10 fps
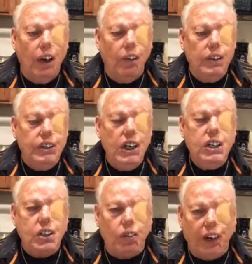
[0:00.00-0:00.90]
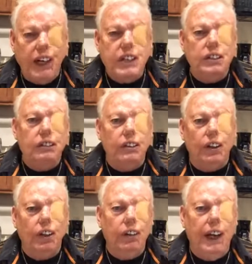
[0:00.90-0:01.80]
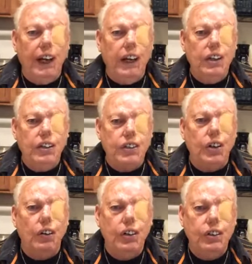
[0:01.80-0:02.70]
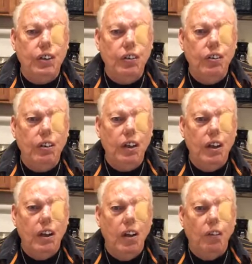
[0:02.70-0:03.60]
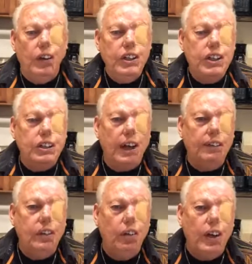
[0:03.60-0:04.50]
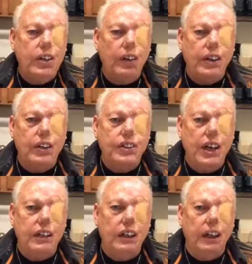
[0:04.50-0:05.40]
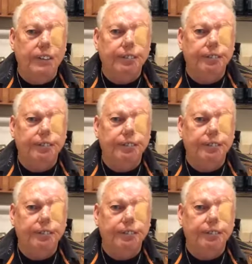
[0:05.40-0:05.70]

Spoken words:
When Jesus raised on the third day, so did you? We just come through Resurrection Sunday.